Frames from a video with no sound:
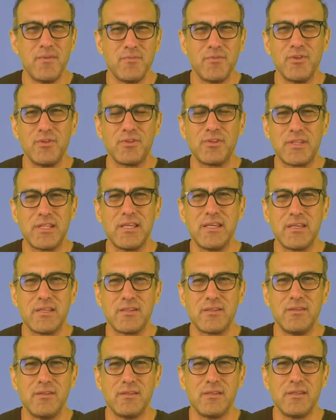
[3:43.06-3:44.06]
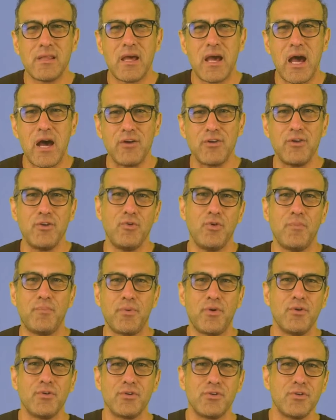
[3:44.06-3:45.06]
you think how you
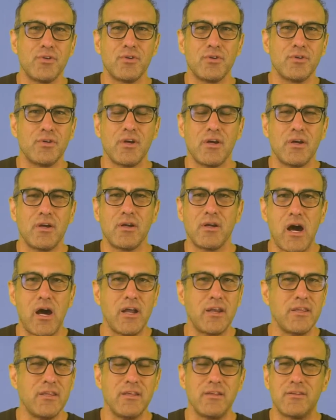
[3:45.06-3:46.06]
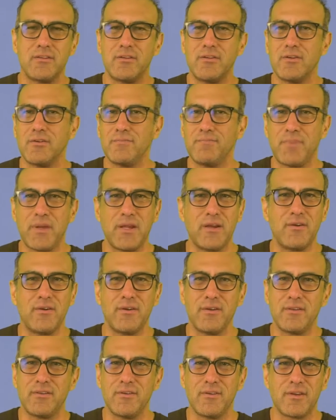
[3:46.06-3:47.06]
approach your audience, your
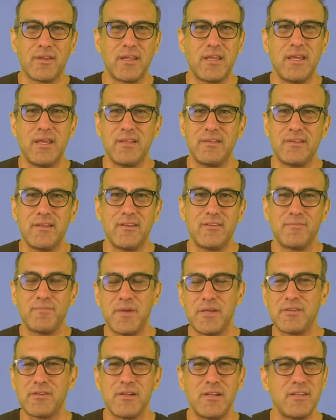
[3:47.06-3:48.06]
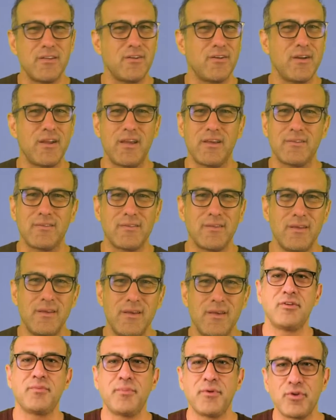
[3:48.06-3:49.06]
parents, your kids, and especially your ex.
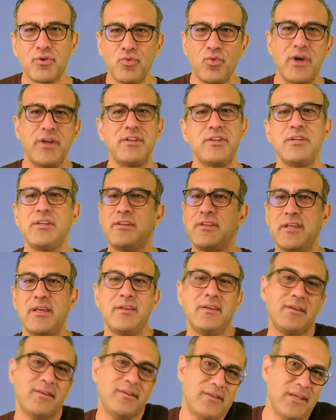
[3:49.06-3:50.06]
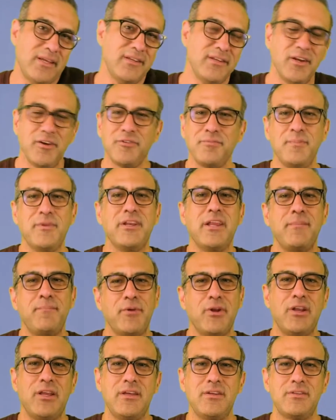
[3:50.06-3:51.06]
There's persuasion, then there's
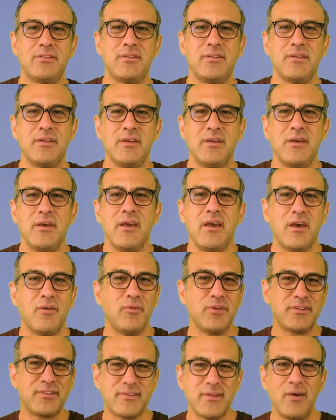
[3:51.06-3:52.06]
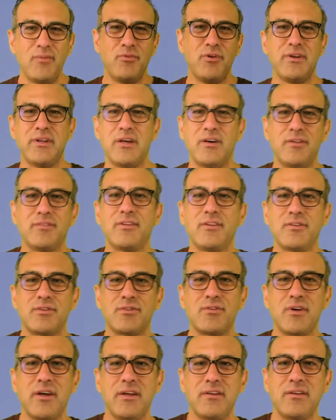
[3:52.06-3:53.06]
manipulation. And when someone else is
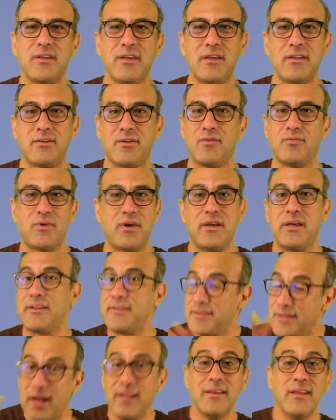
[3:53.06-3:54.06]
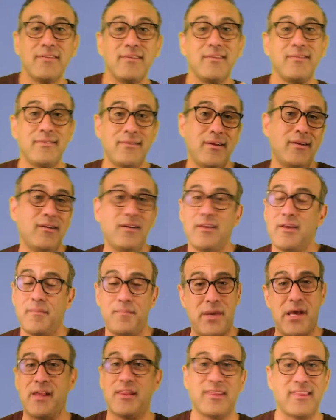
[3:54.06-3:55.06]
trying to get their way, it's not necessarily a
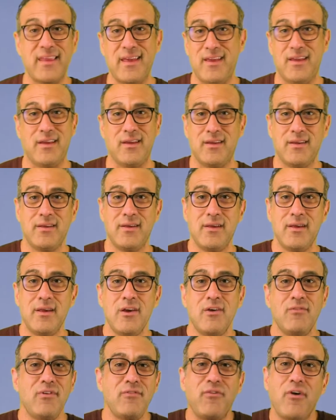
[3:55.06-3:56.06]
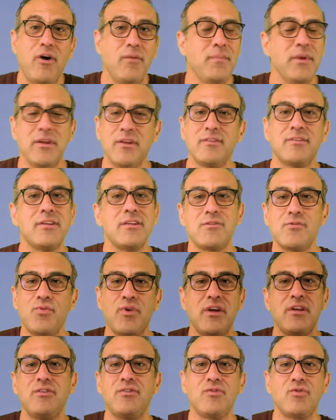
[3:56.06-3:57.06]
bad thing. We've all been in
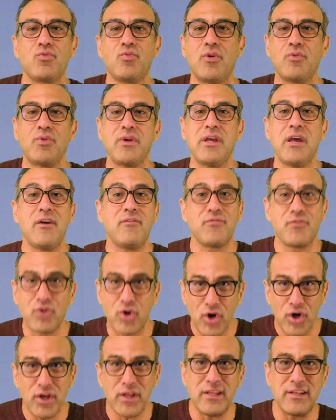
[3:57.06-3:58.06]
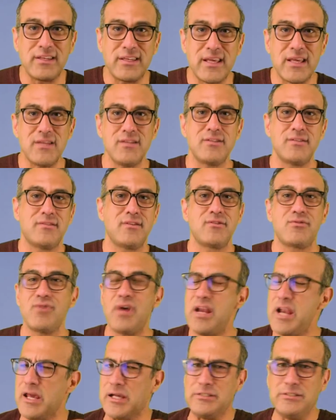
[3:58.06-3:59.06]
situations where we have good intentions and
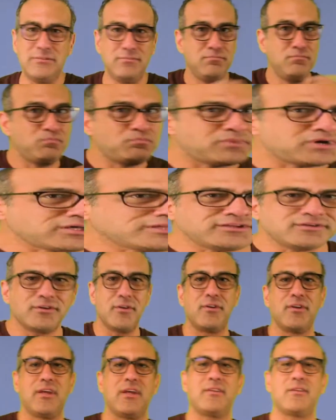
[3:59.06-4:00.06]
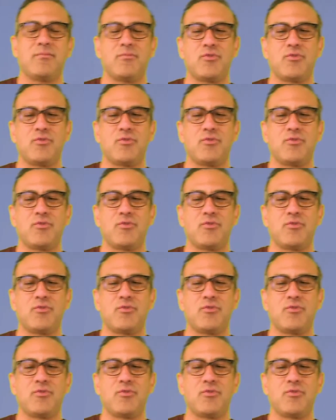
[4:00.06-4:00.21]
try like a mother to get